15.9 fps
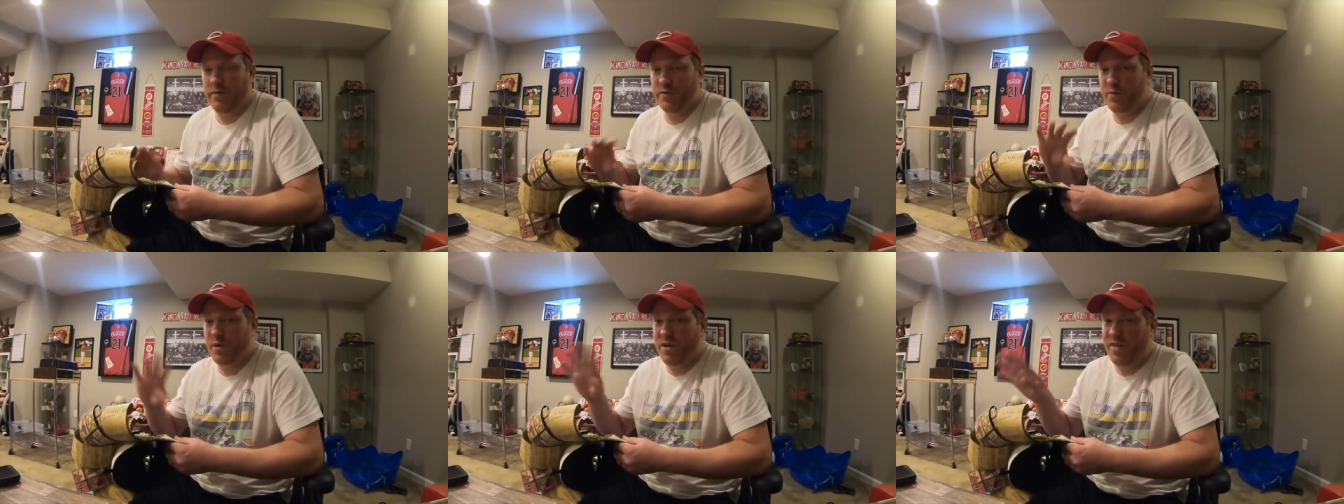It
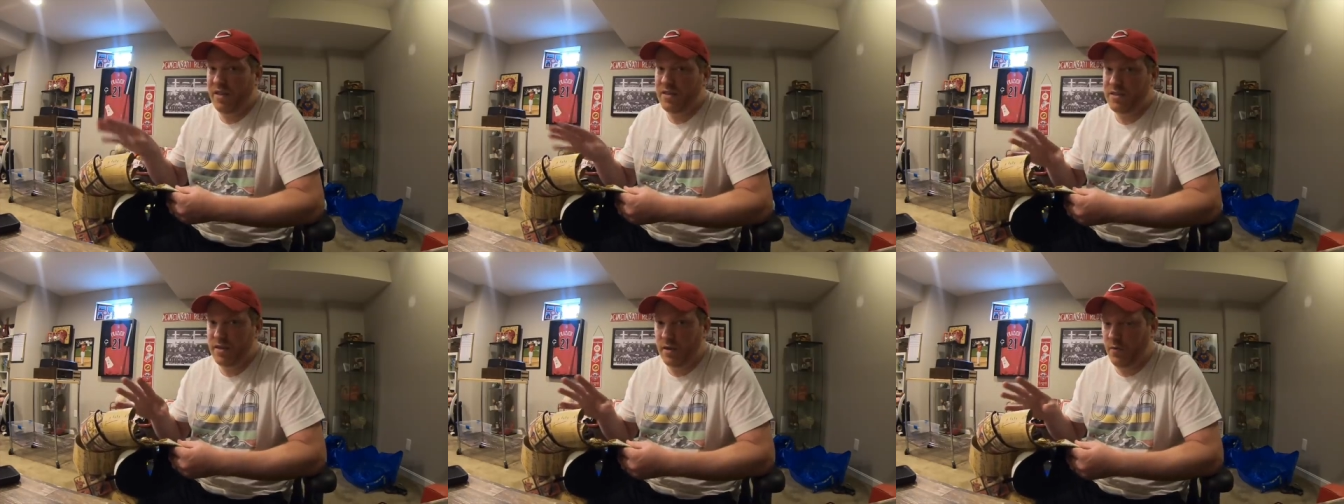was part of
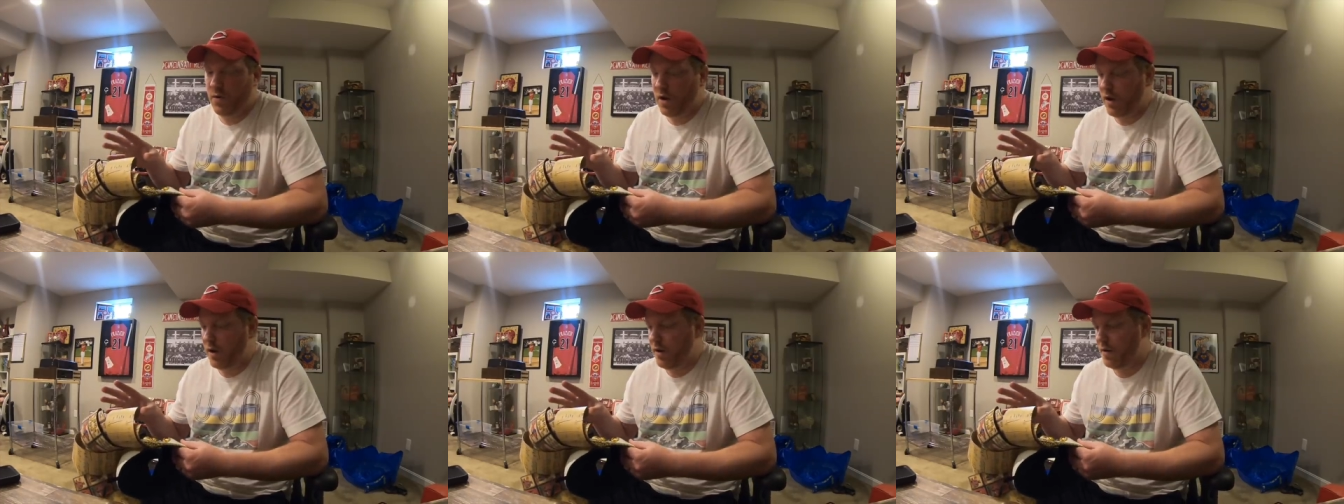that
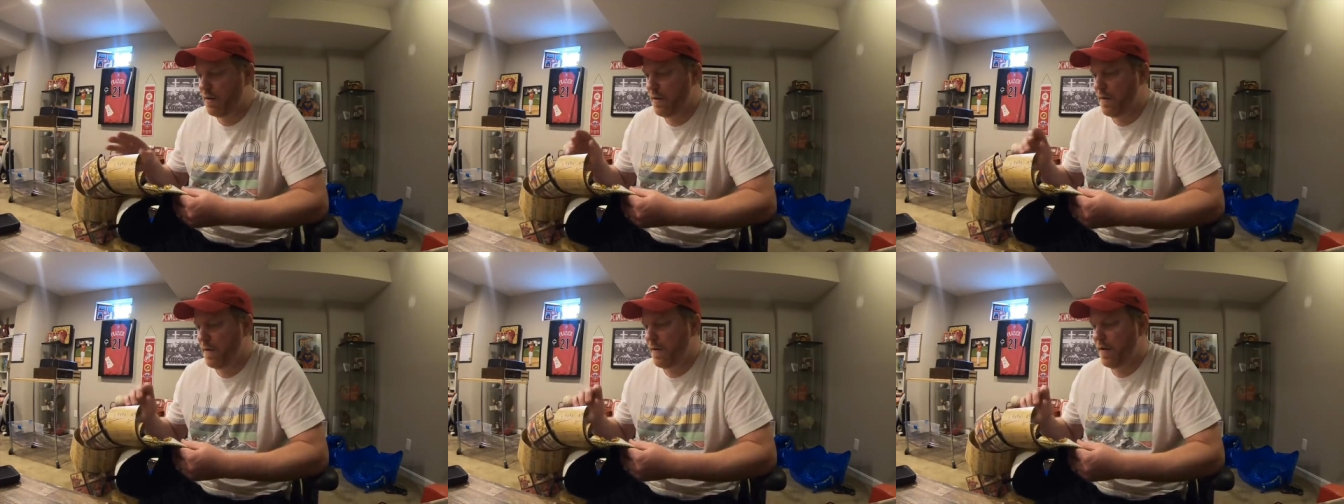citywide
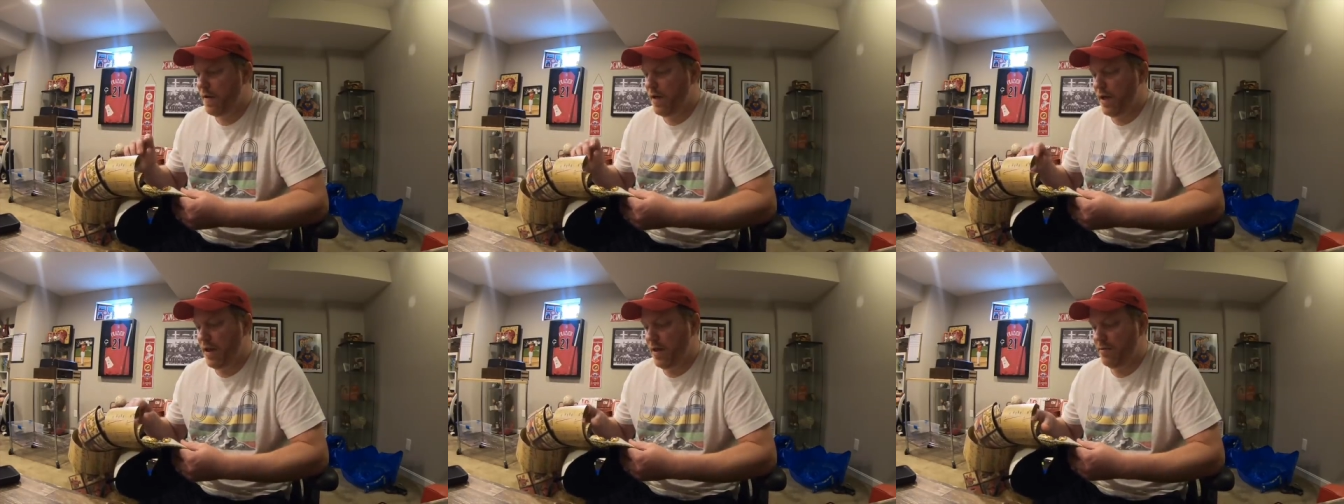
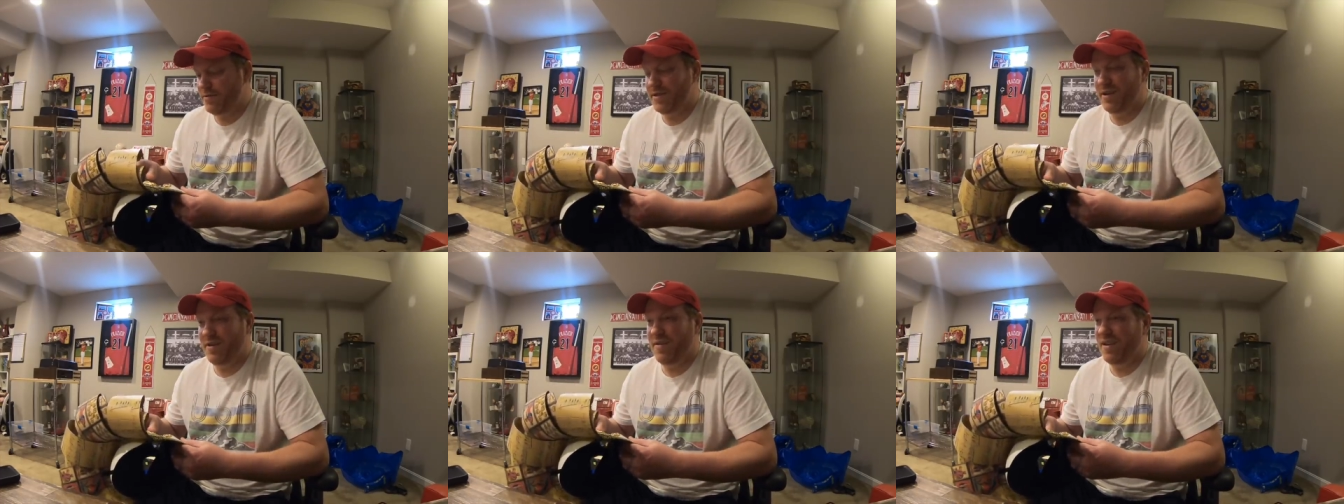and I
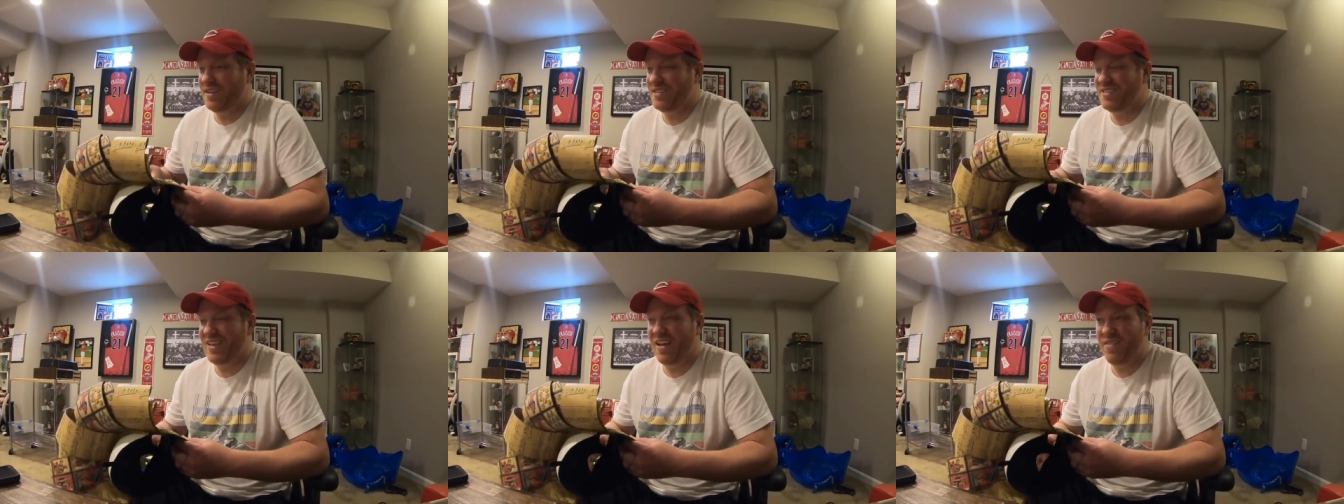was there
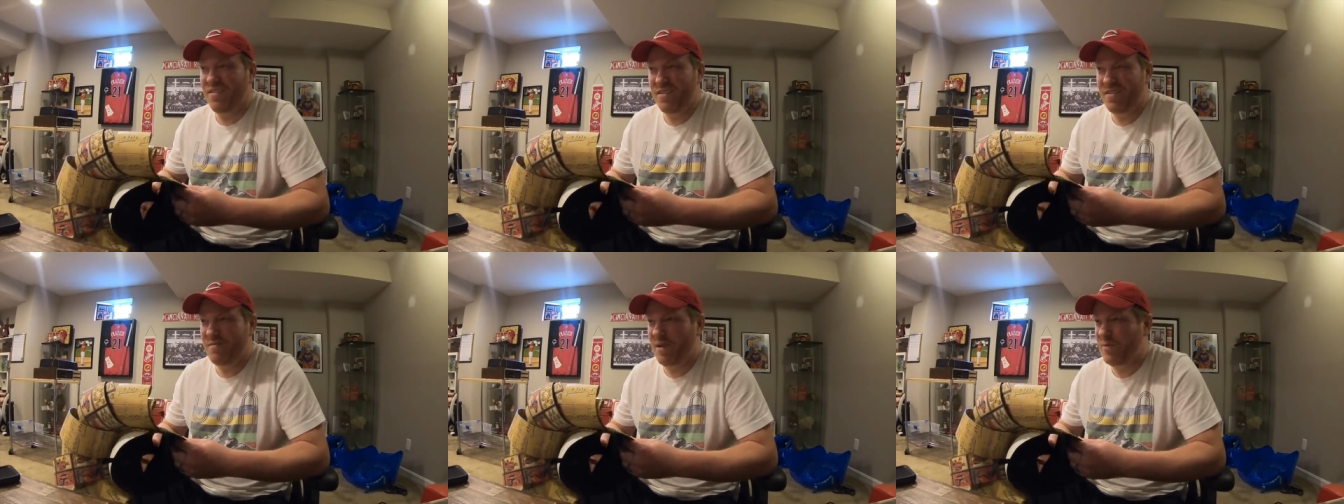like seven,